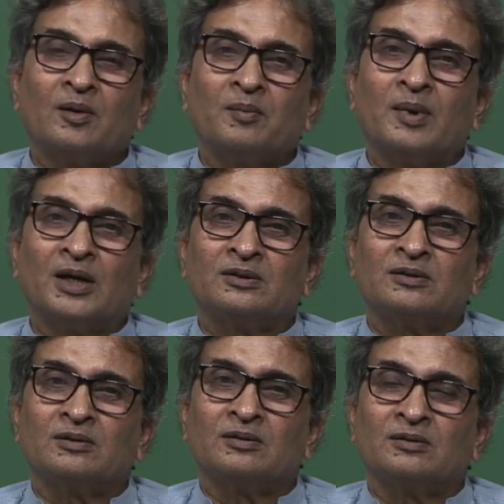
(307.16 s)
but
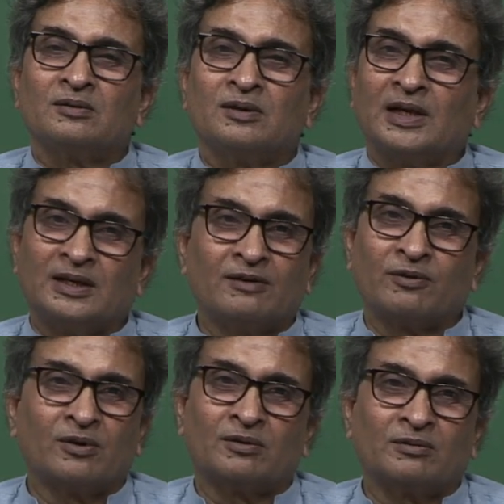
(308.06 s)
uh,
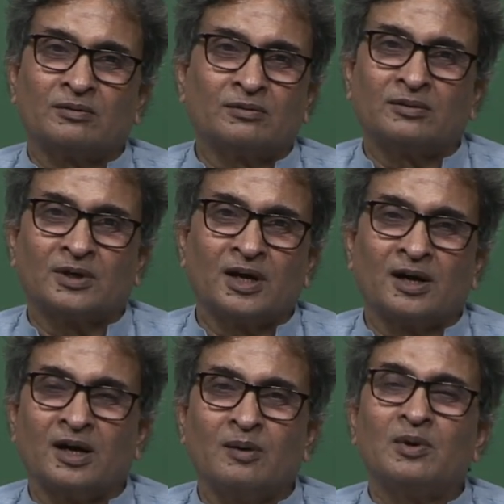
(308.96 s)
therefore the care
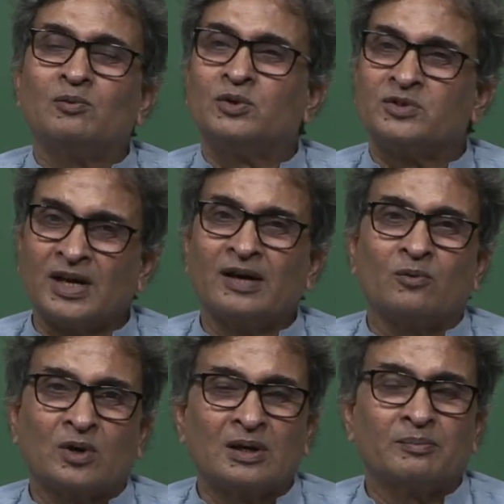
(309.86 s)
label would say
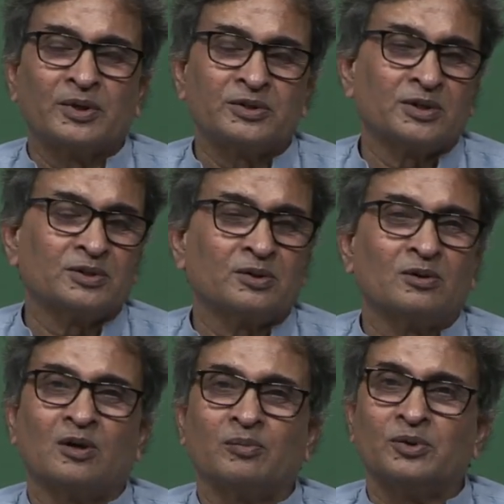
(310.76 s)
what temperature should
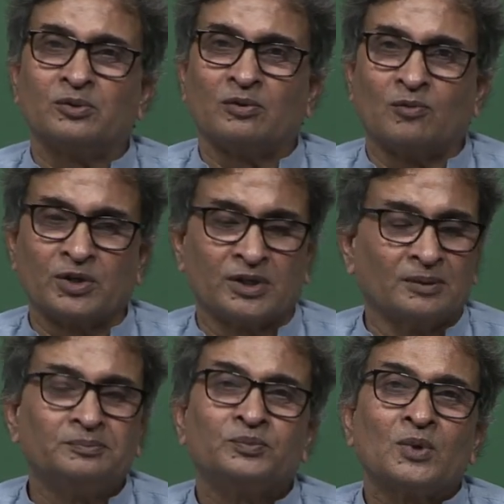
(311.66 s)
not be used for
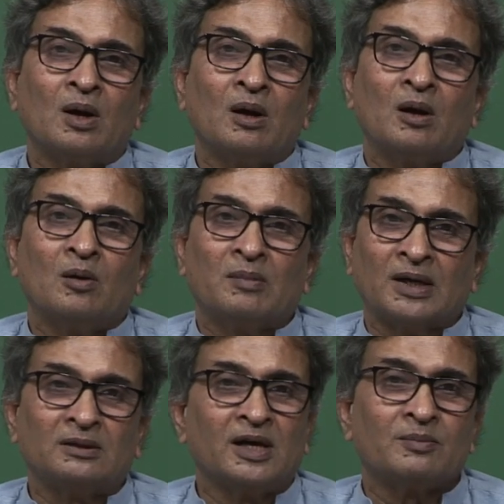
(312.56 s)
washing,
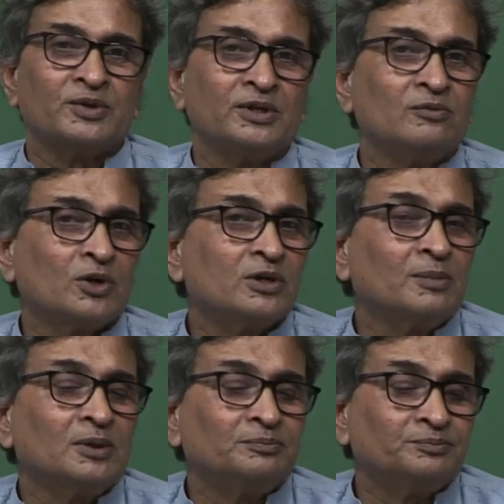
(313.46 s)
but they are machine
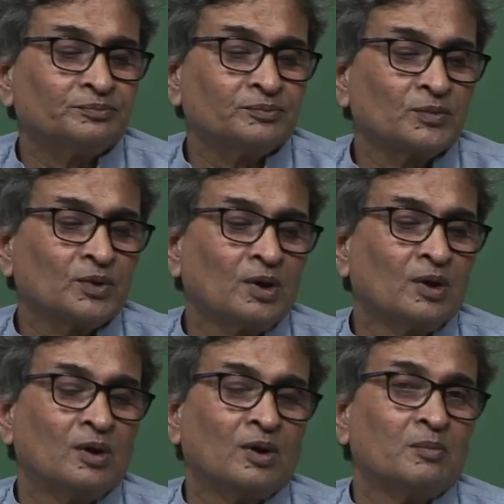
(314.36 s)
washable.
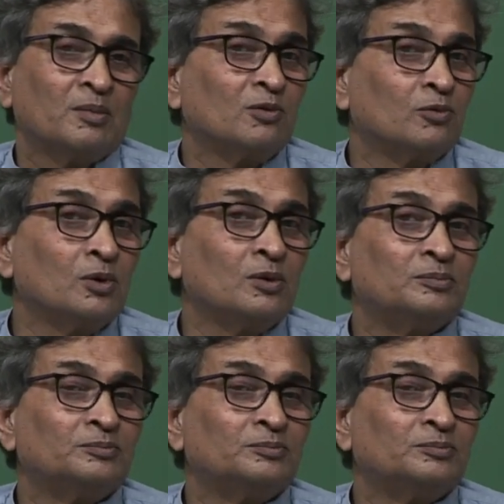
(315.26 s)
But wool,